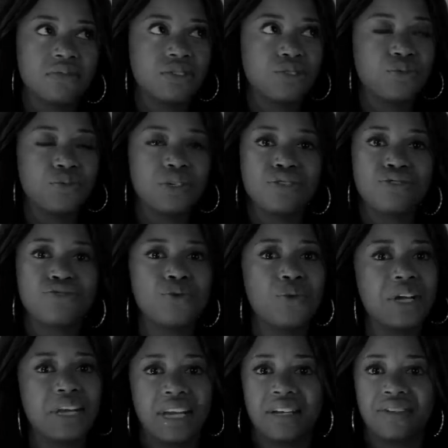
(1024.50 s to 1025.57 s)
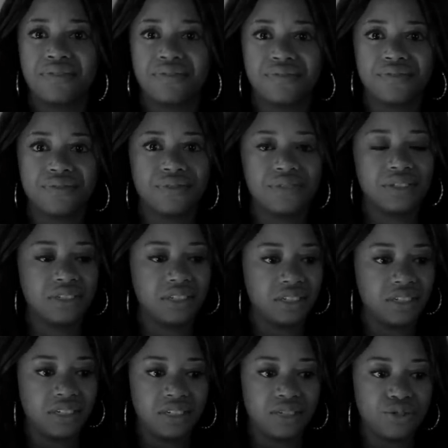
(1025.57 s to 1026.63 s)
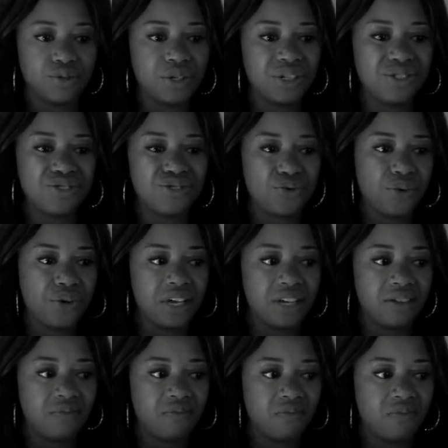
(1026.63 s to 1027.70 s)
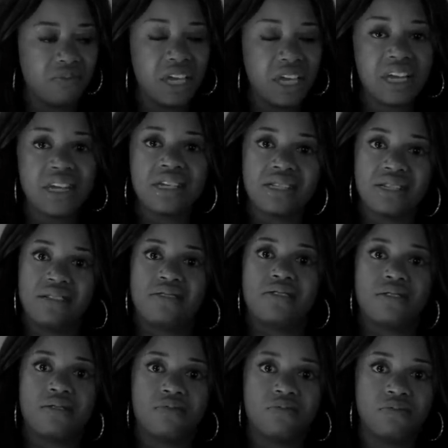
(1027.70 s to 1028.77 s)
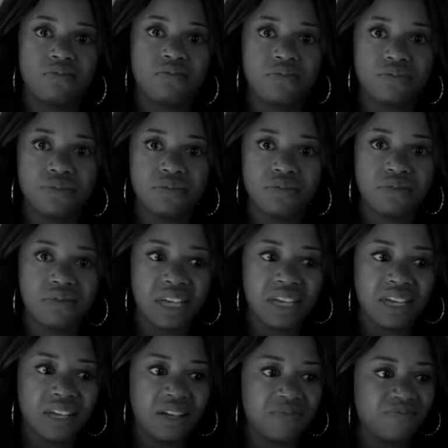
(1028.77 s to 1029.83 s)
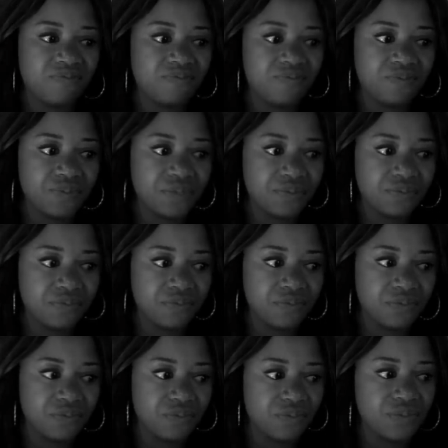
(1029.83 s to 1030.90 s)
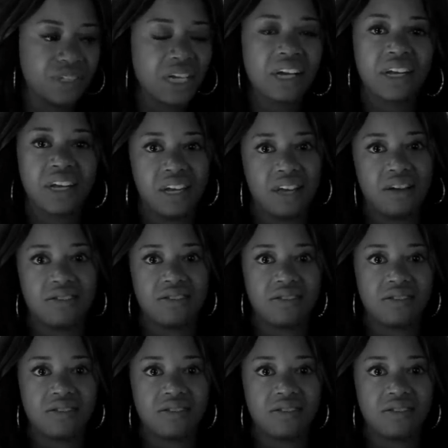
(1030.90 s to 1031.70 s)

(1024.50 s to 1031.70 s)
to enjoy life, to enjoy the innocence, the younger years,